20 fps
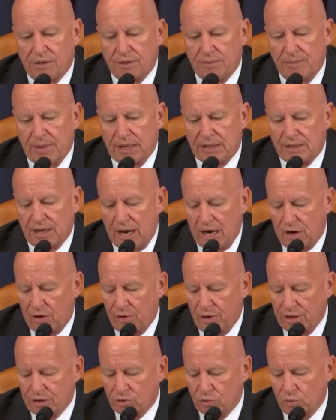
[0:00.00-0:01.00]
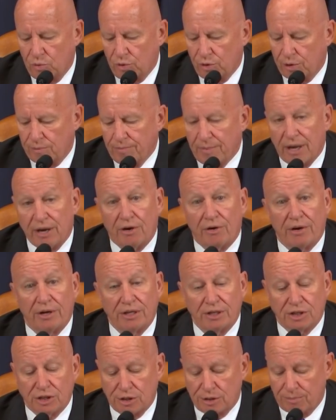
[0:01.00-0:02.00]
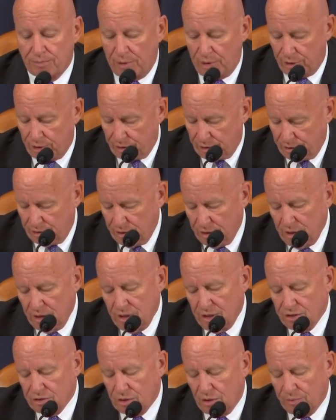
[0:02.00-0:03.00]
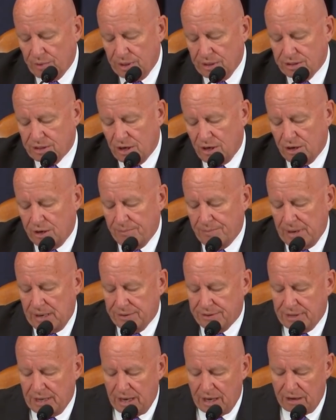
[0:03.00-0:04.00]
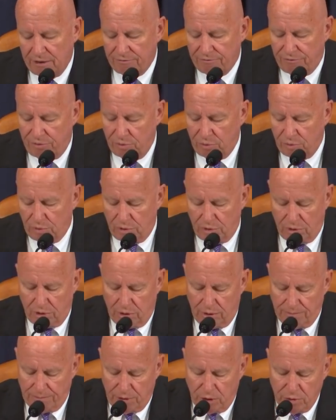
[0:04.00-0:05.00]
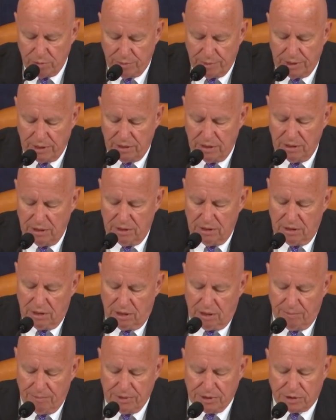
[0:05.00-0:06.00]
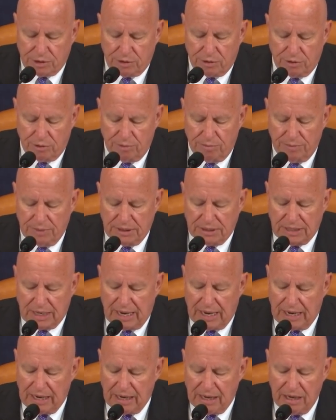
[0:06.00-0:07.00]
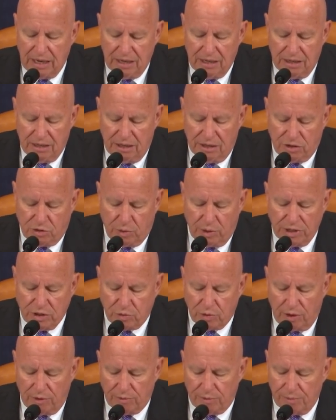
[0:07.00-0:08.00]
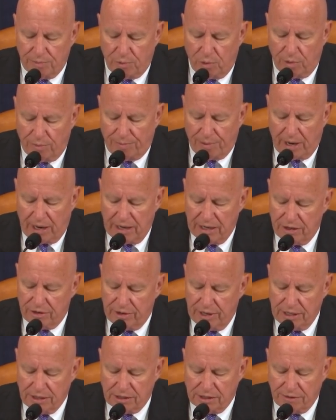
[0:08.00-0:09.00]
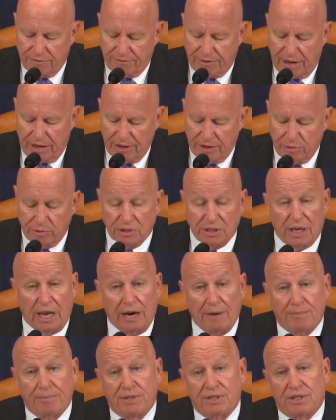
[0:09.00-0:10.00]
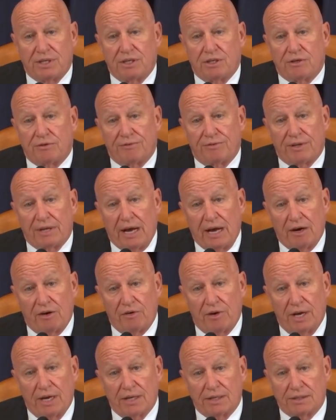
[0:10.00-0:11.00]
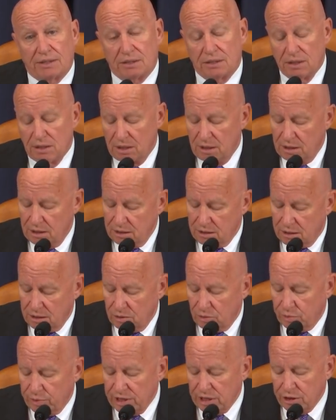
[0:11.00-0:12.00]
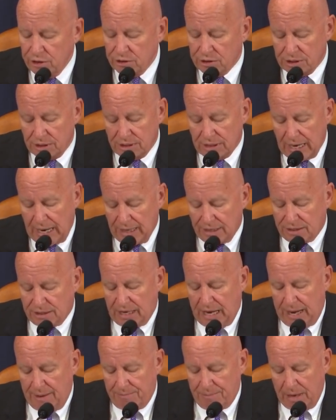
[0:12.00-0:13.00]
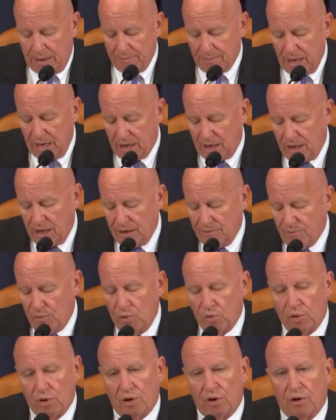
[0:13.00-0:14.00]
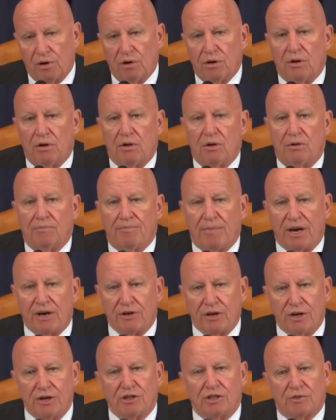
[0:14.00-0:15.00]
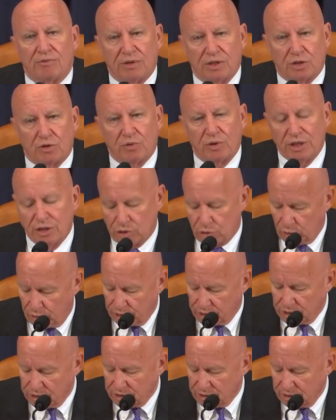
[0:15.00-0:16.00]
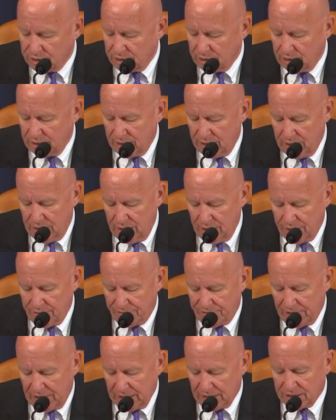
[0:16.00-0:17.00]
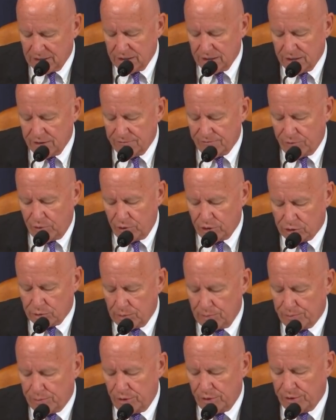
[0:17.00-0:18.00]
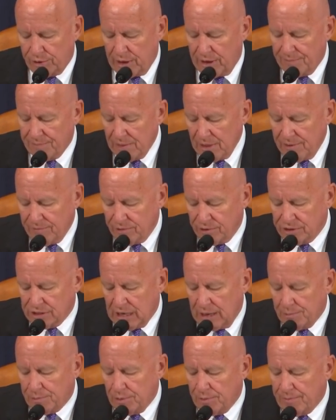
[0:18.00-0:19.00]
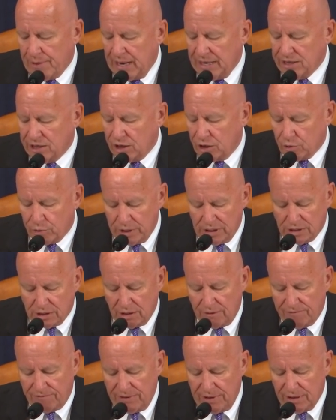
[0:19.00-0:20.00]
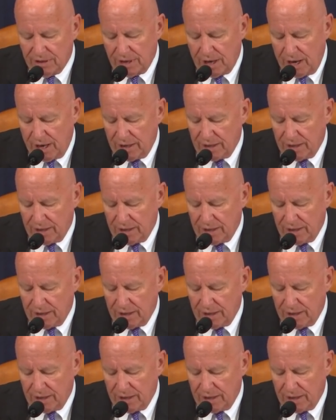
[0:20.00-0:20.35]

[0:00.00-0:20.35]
to make the IRS work better and smarter. So I want to talk about that for a moment. Mr. McTighe, a 2012 report by your agency found there was a lot of potential for the IRS to reduce the tax cap by making more better use of its resources in effect in the enforcement program. For example, by decreasing field